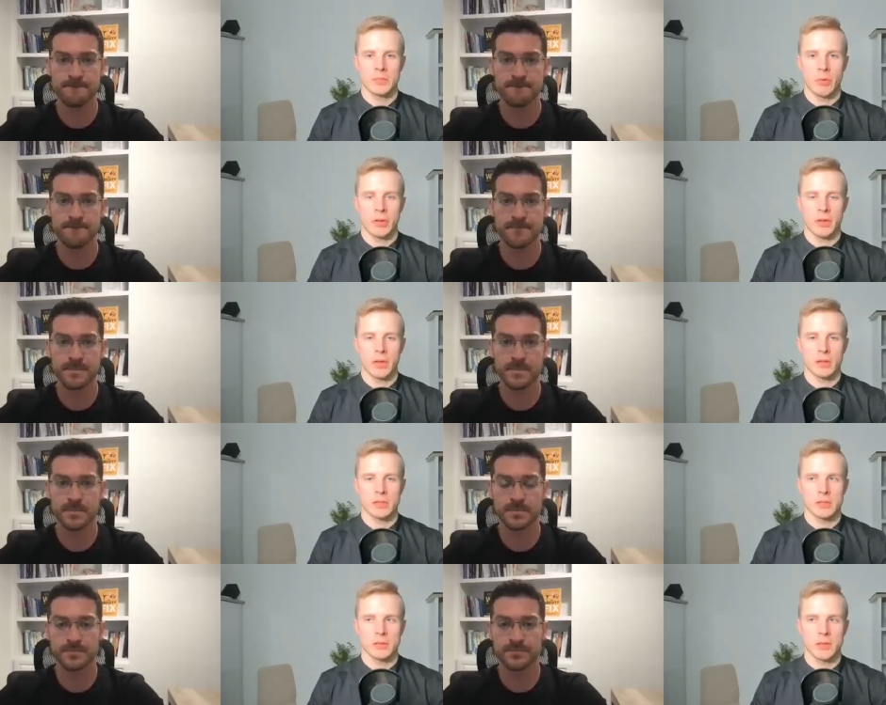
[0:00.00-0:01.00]
Speaker 1: is there anything
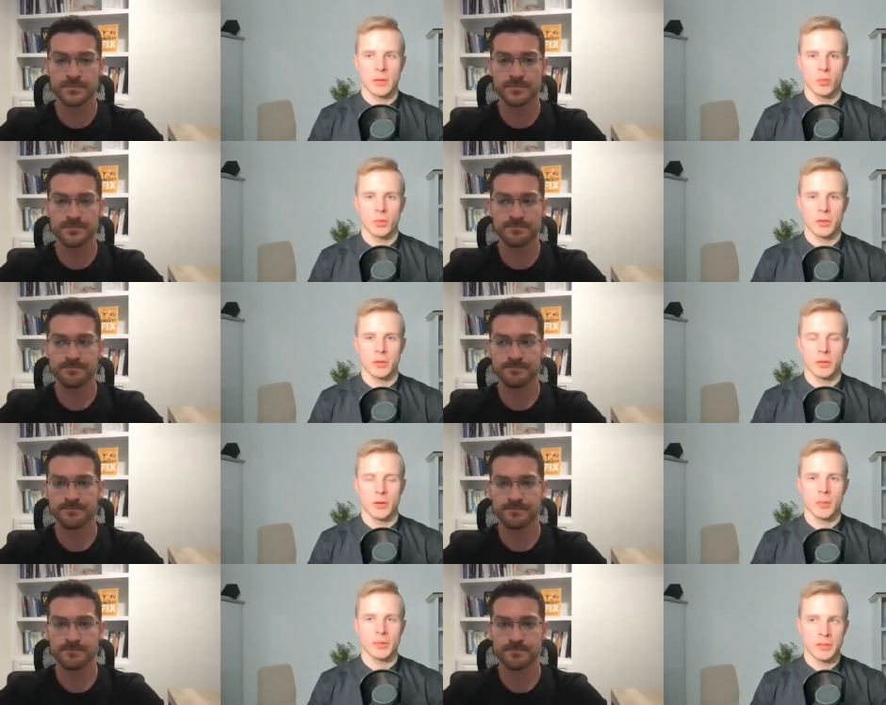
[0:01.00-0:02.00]
else that we
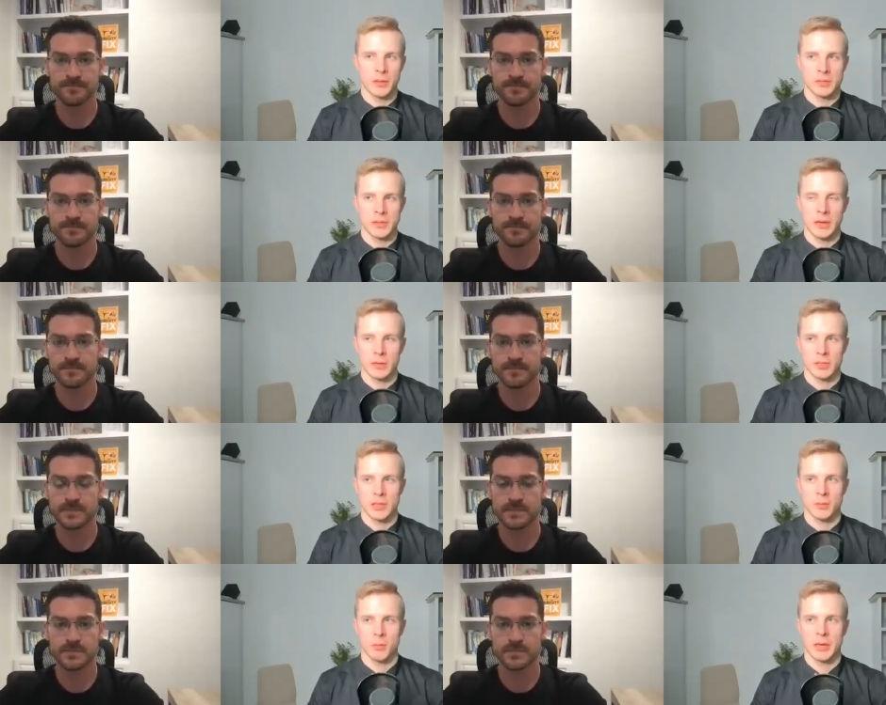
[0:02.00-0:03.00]
obviously there's yeah, like we
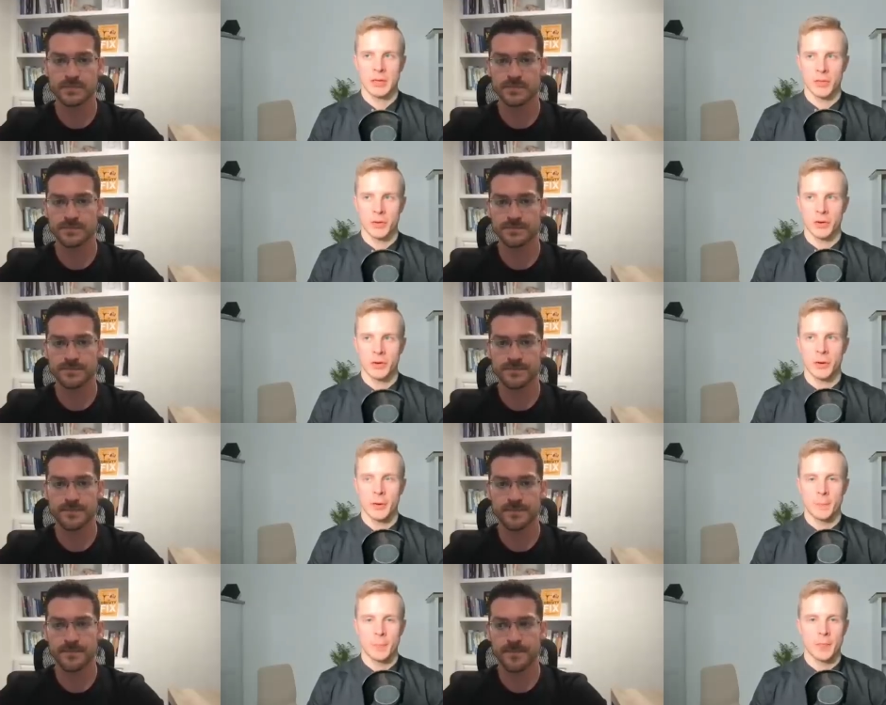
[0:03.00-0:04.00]
said, many other
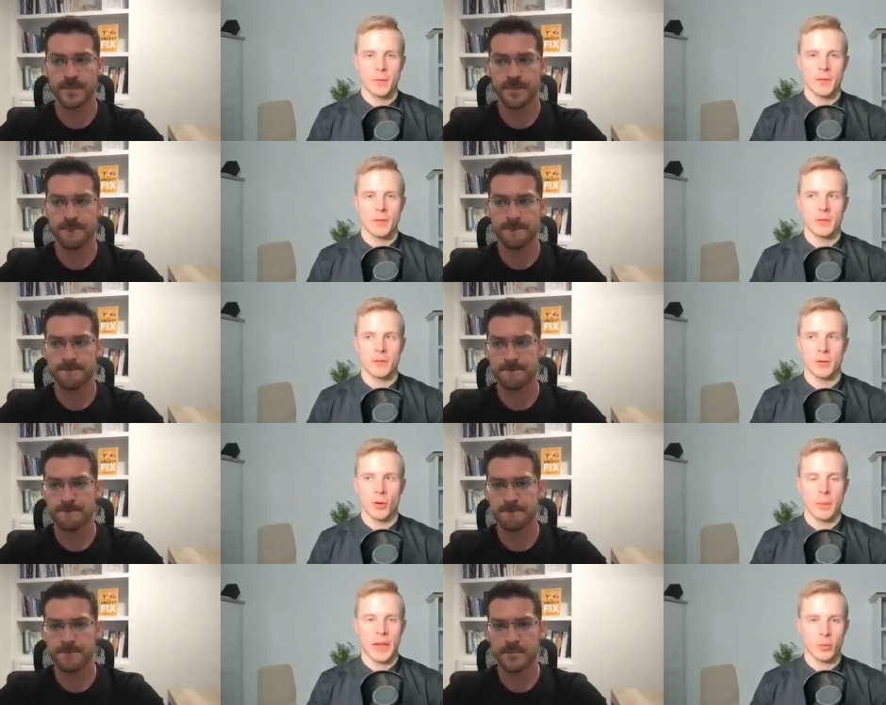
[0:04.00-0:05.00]
you
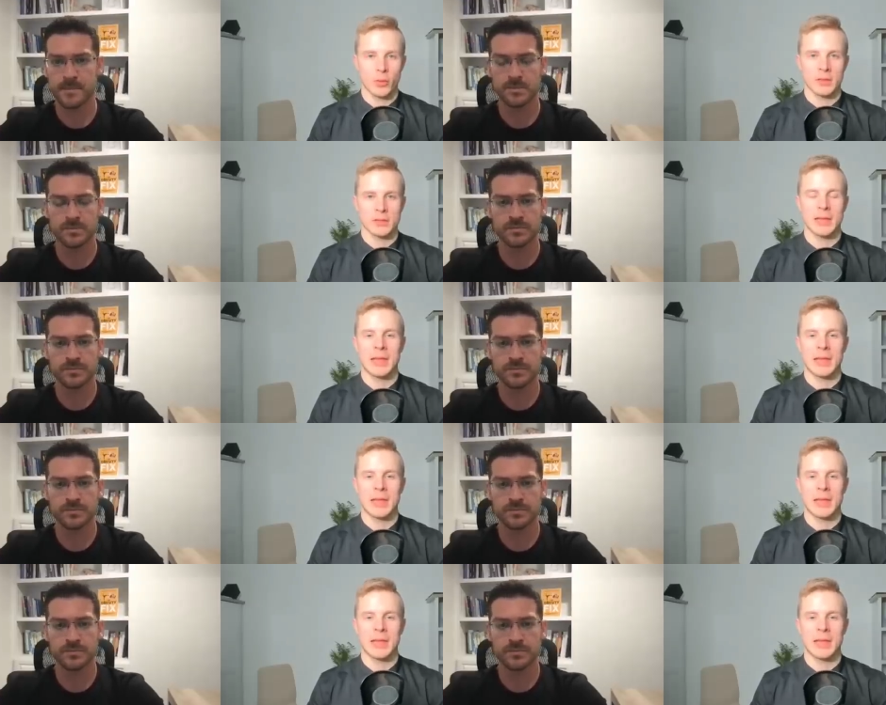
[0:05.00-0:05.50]
know pathways